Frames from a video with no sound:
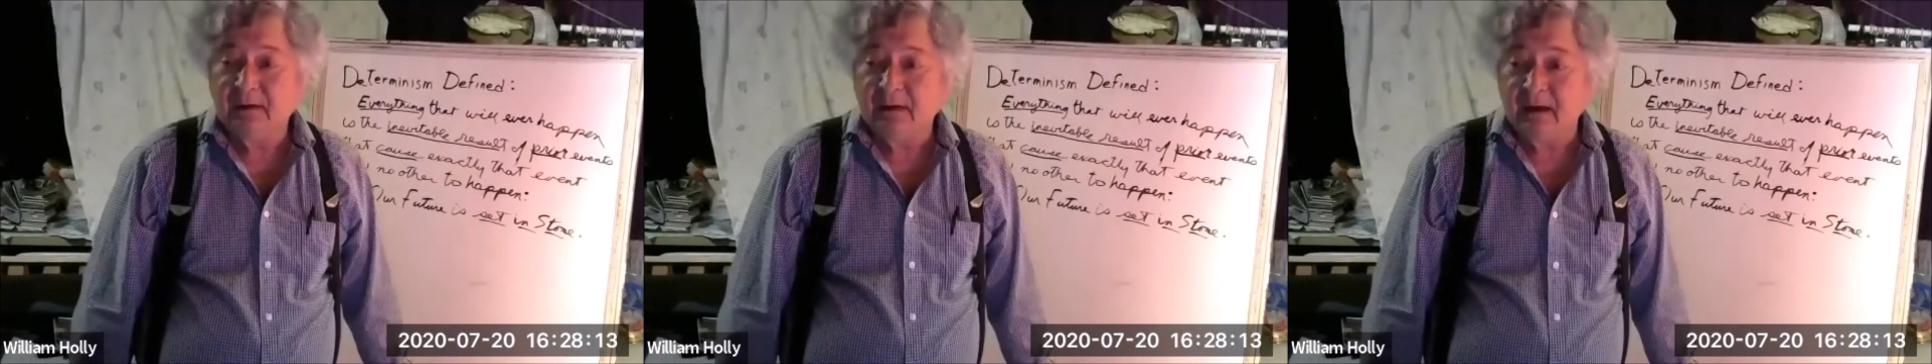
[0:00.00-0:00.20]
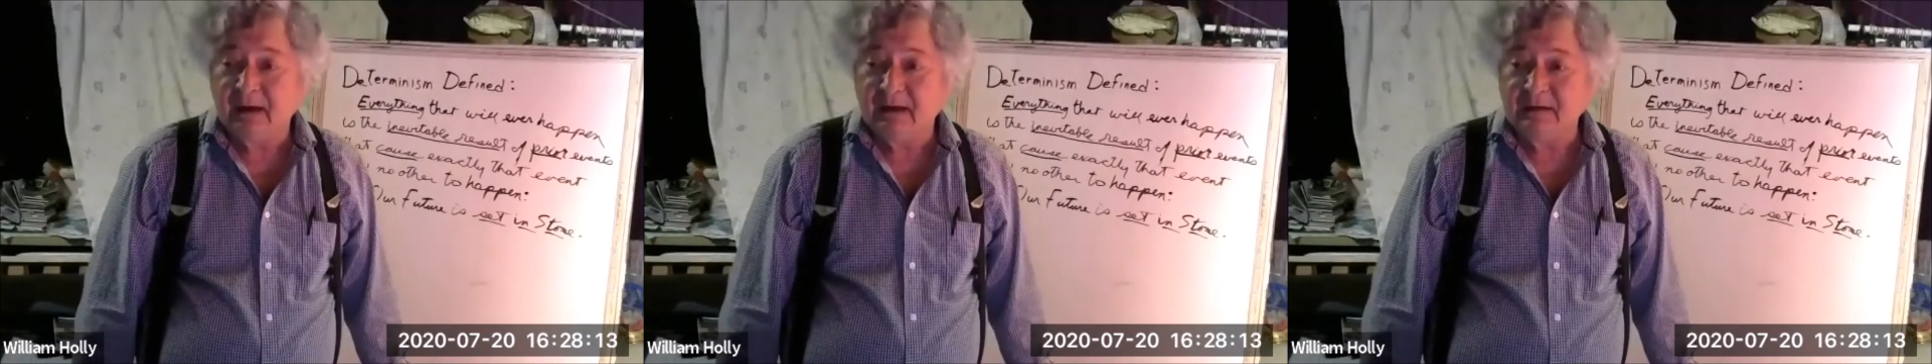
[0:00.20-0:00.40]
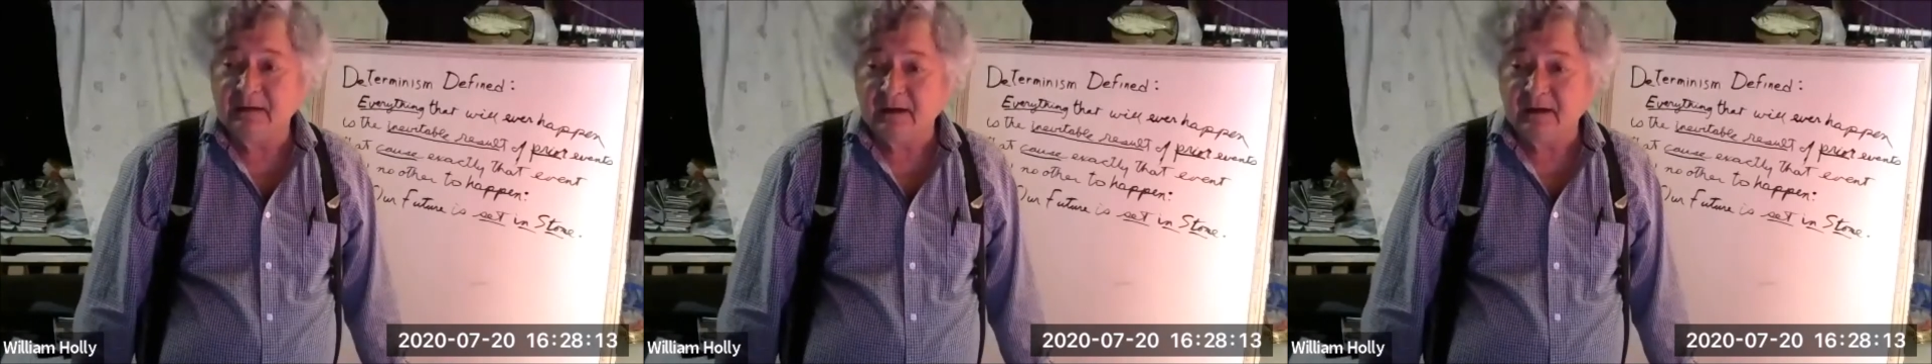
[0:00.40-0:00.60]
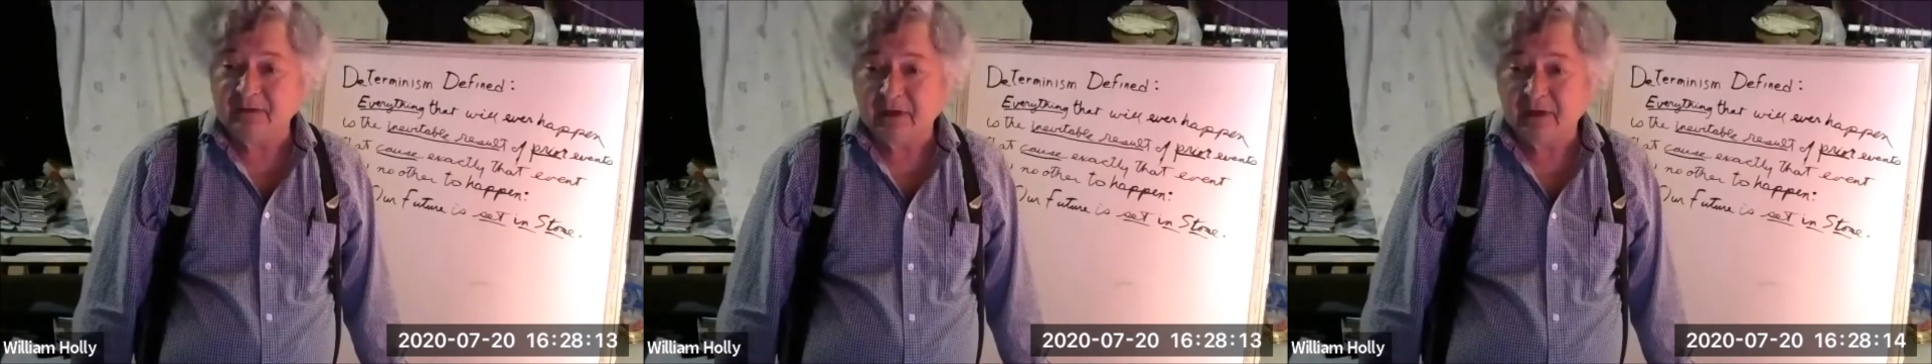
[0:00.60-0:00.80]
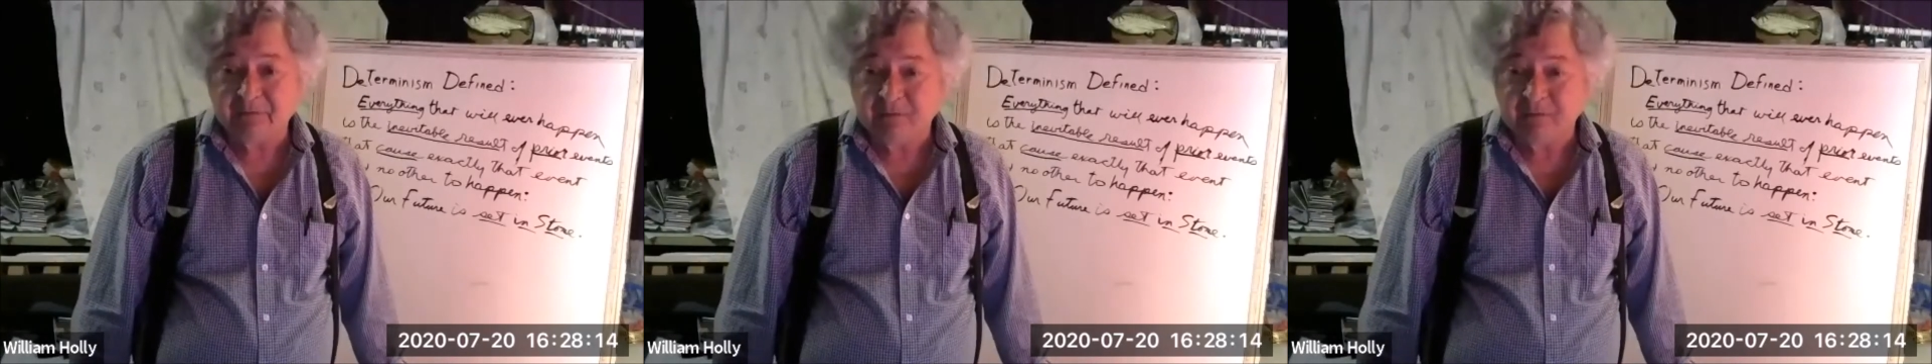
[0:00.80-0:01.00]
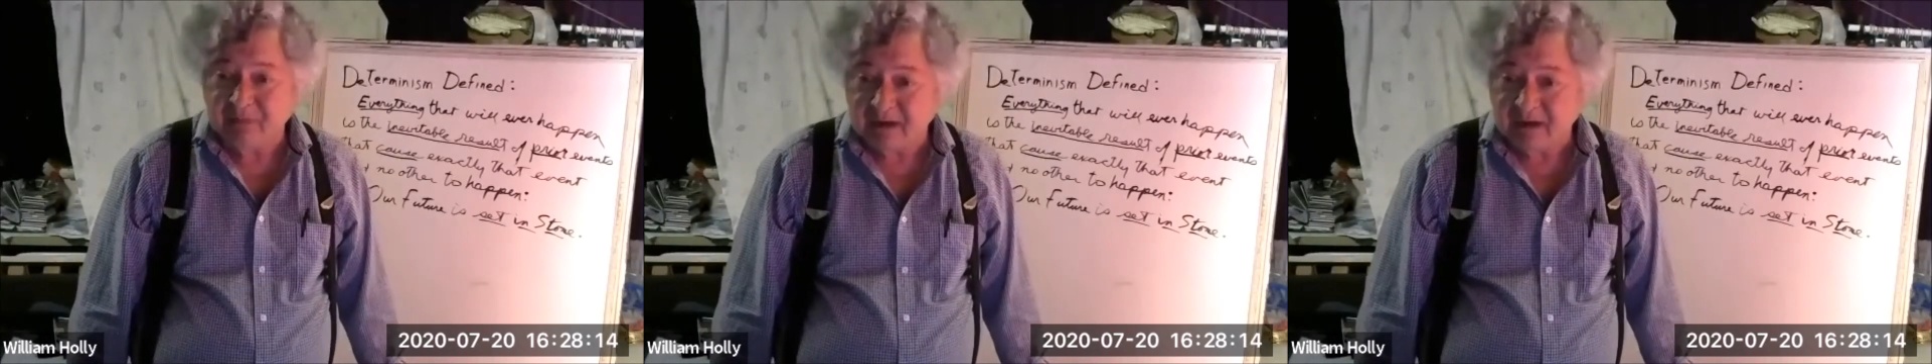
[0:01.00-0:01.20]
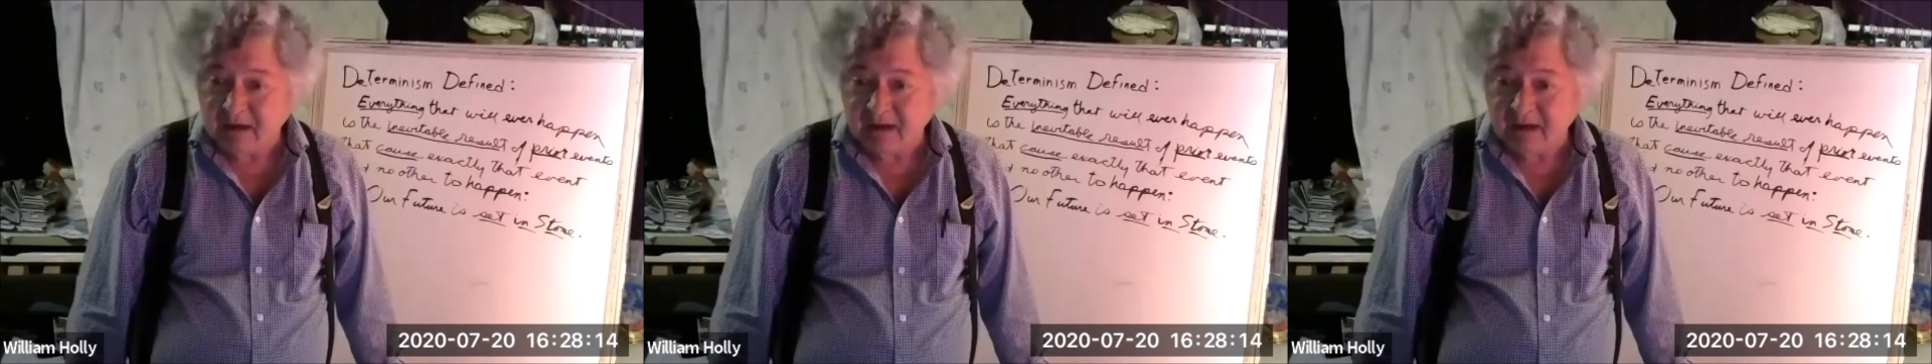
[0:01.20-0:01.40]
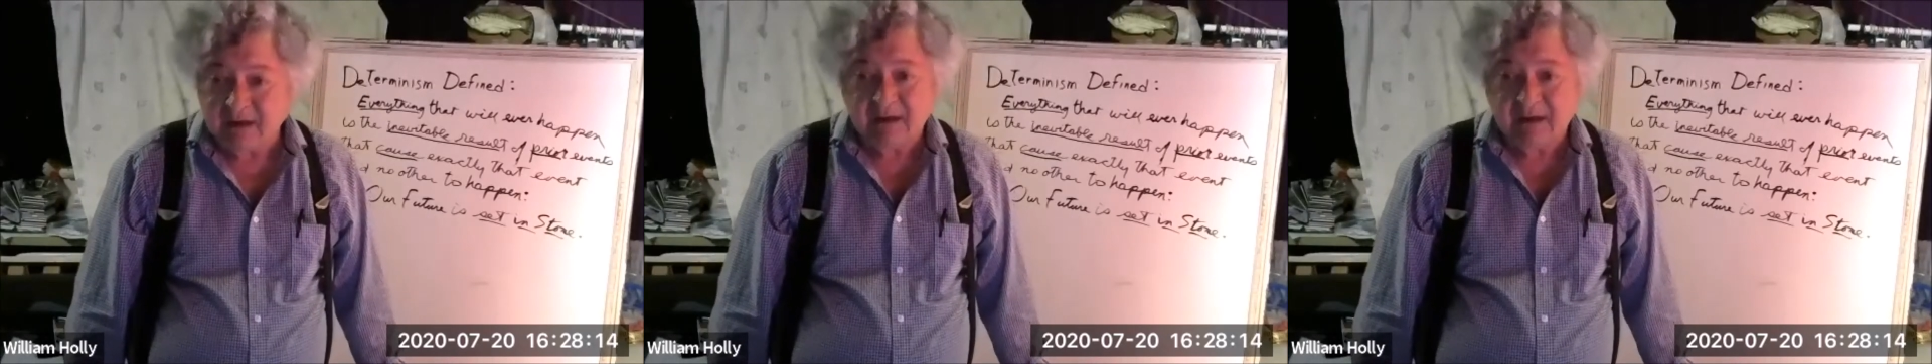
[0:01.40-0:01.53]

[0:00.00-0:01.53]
And uh, it's up to me.